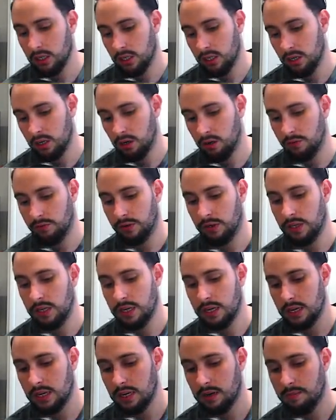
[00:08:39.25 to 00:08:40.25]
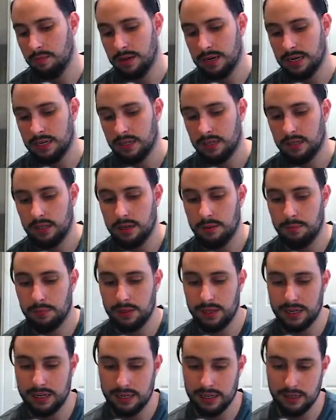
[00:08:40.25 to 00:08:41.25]
Hopefully, he can come back and
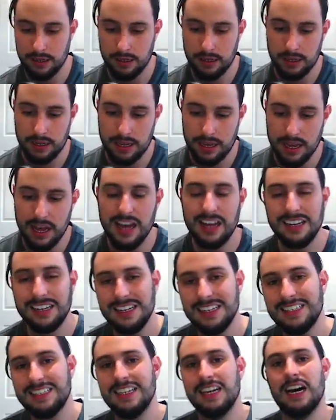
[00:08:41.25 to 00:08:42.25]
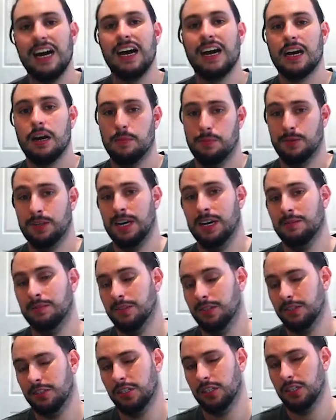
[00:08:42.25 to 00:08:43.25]
play at least a couple games
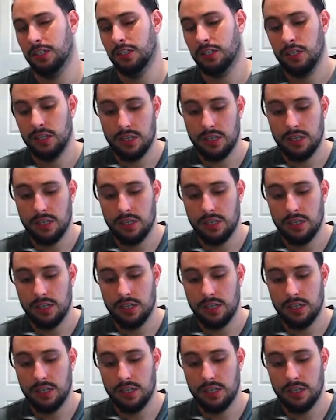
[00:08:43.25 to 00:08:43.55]
this year.